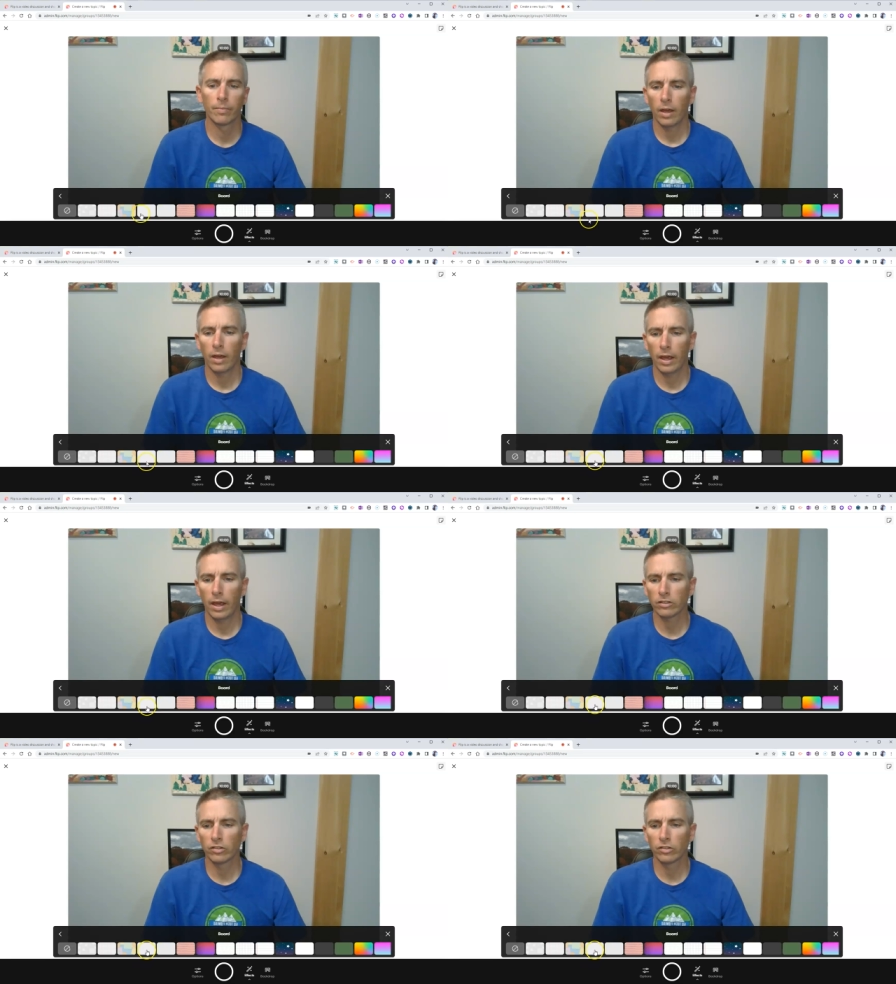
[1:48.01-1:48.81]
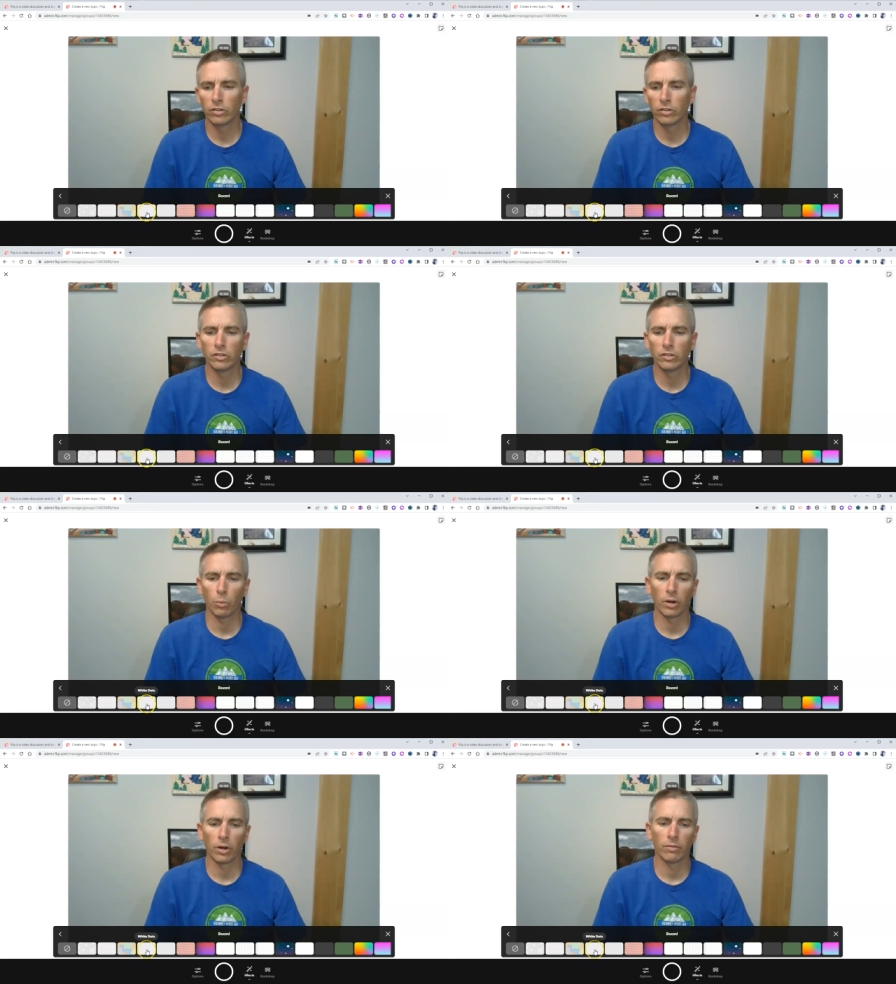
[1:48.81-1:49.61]
and I'll just use
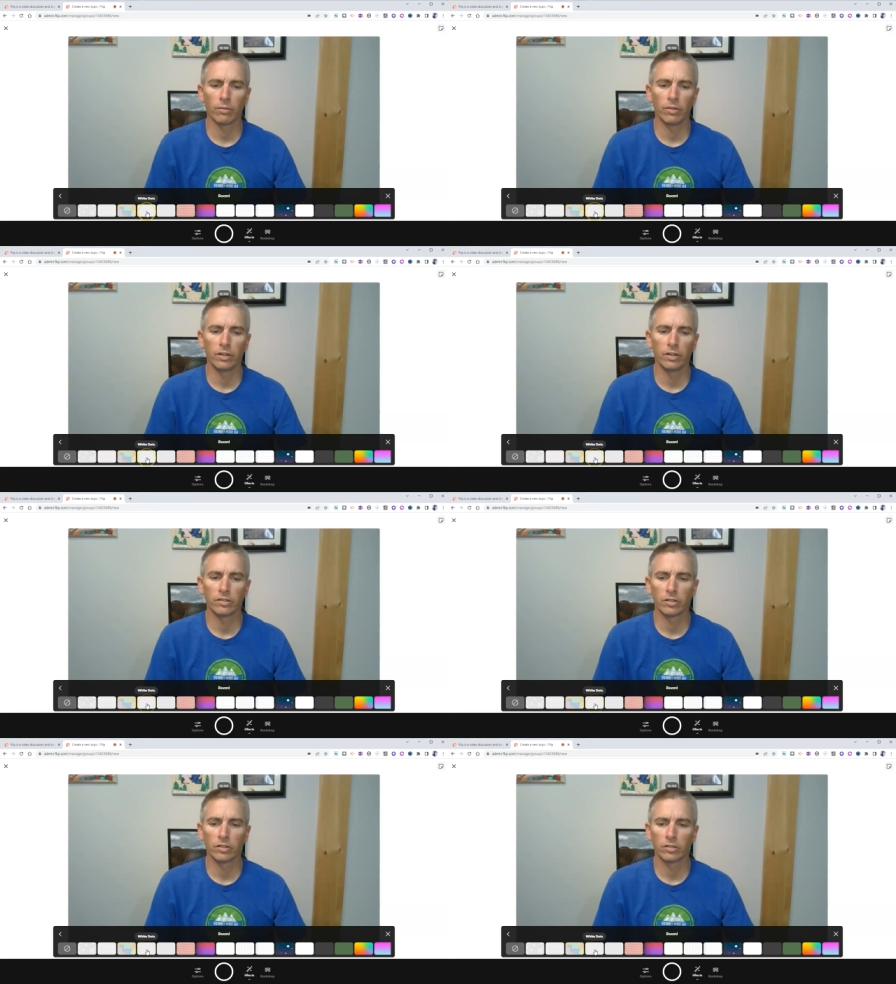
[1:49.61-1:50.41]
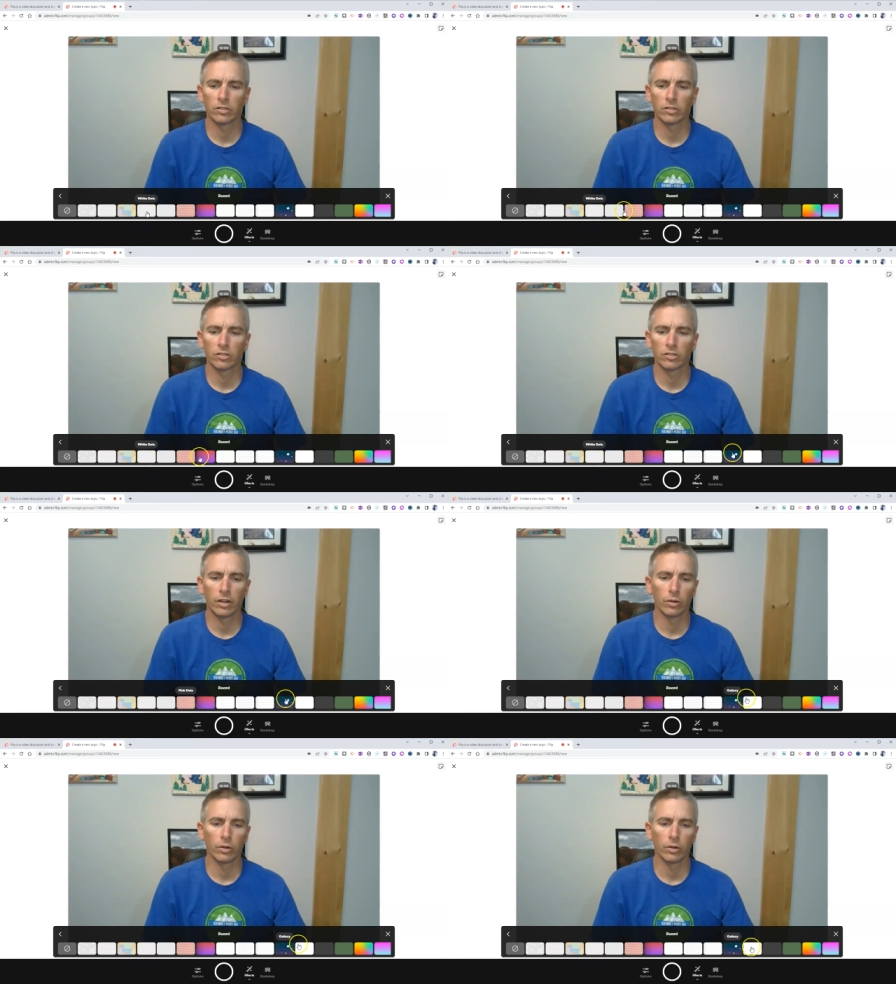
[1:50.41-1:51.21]
one of these standard